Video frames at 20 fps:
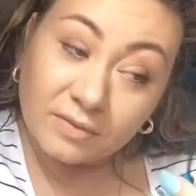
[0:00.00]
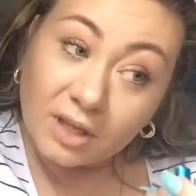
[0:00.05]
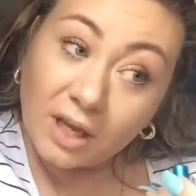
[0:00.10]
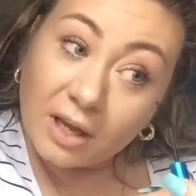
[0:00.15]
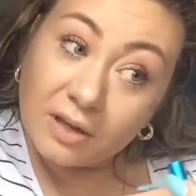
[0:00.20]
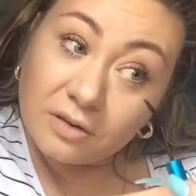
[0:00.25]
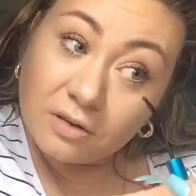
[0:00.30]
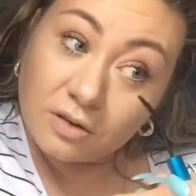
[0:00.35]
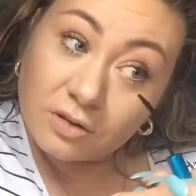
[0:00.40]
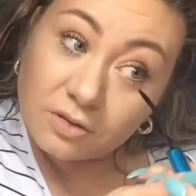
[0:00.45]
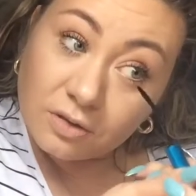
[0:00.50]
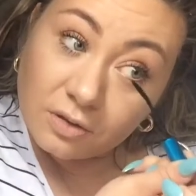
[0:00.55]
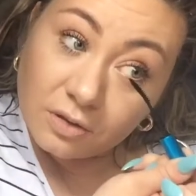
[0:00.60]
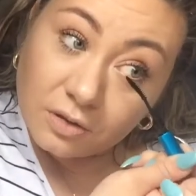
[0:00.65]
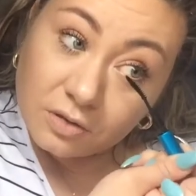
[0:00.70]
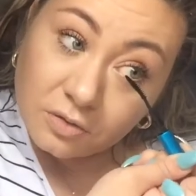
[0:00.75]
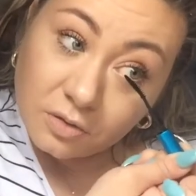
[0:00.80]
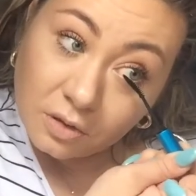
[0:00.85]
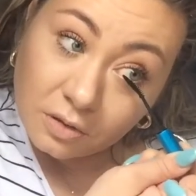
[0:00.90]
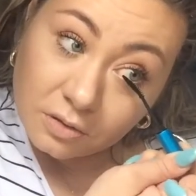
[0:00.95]
I noticed all the
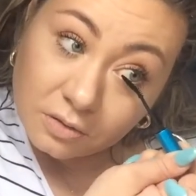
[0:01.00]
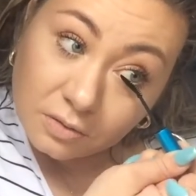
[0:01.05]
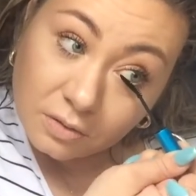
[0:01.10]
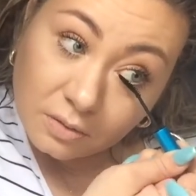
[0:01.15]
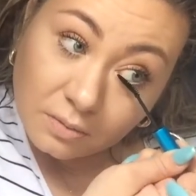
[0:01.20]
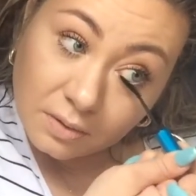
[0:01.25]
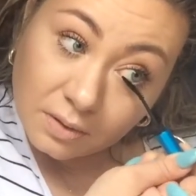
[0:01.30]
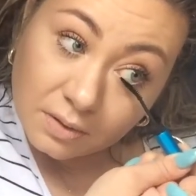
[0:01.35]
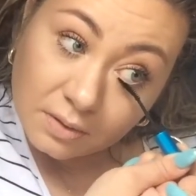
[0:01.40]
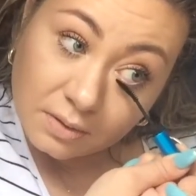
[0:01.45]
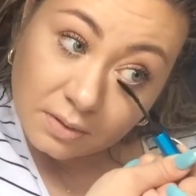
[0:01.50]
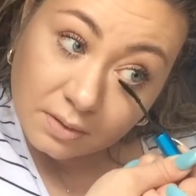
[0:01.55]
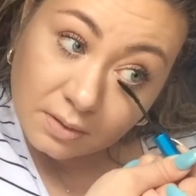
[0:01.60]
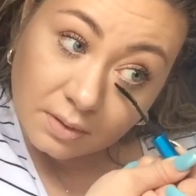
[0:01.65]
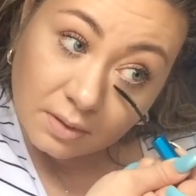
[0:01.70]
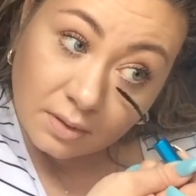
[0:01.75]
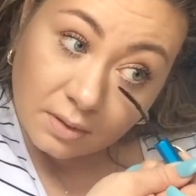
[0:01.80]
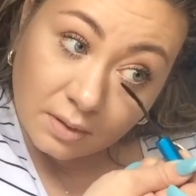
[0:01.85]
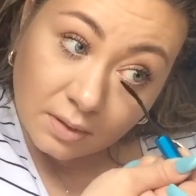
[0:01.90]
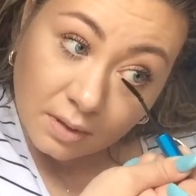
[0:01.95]
drugstore ones,
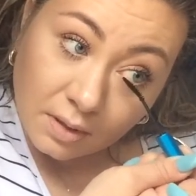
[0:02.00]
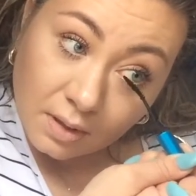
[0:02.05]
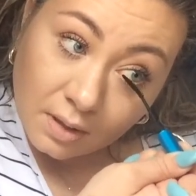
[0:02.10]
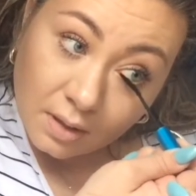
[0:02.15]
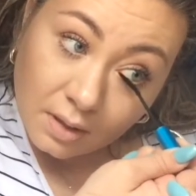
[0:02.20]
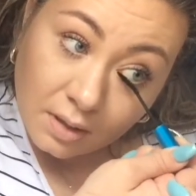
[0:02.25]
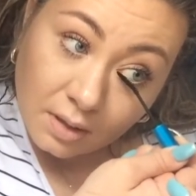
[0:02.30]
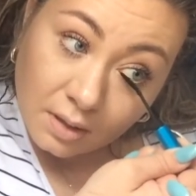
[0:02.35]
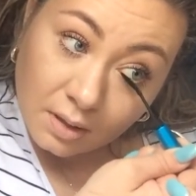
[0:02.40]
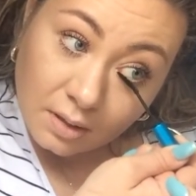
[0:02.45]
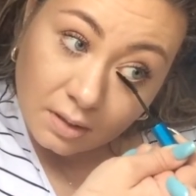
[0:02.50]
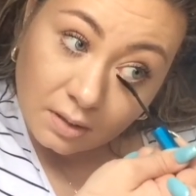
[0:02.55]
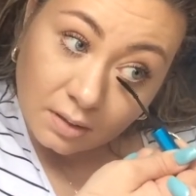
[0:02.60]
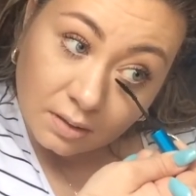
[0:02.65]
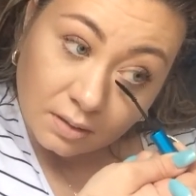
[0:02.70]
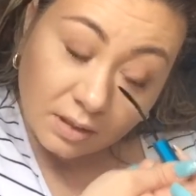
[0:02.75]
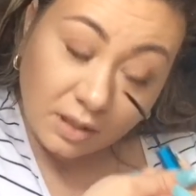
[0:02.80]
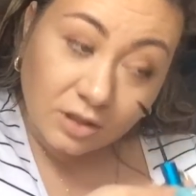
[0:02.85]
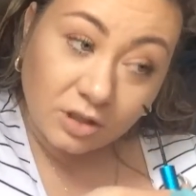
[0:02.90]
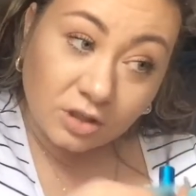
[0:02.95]

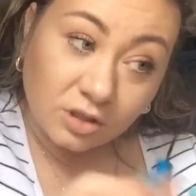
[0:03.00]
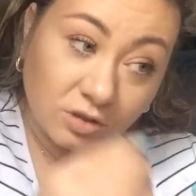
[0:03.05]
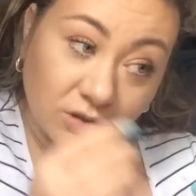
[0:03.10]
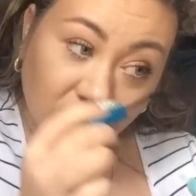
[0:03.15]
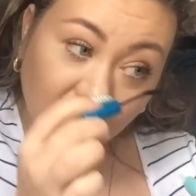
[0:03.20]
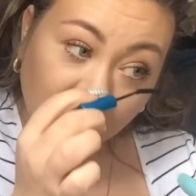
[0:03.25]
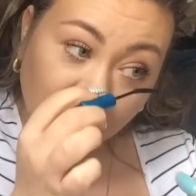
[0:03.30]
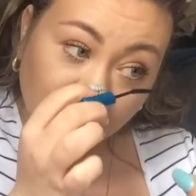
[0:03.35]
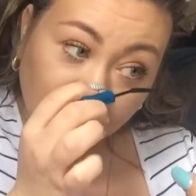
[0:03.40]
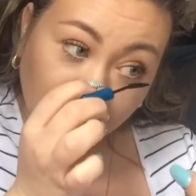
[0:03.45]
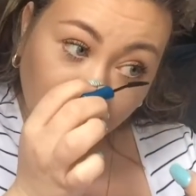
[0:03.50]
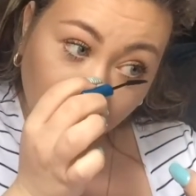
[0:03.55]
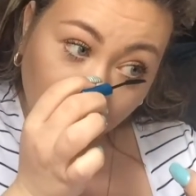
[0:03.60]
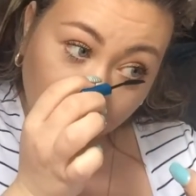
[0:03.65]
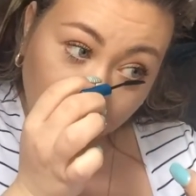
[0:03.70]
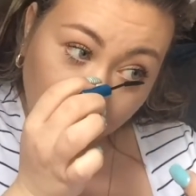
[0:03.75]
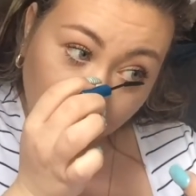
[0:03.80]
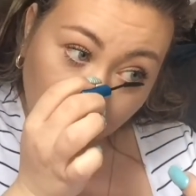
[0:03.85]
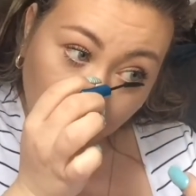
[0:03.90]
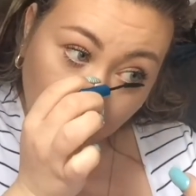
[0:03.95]
they just transfer
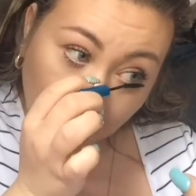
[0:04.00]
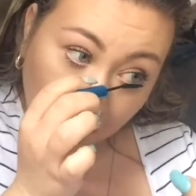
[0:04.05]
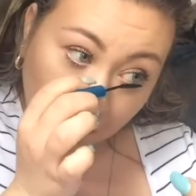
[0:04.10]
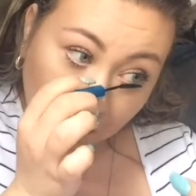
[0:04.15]
on me.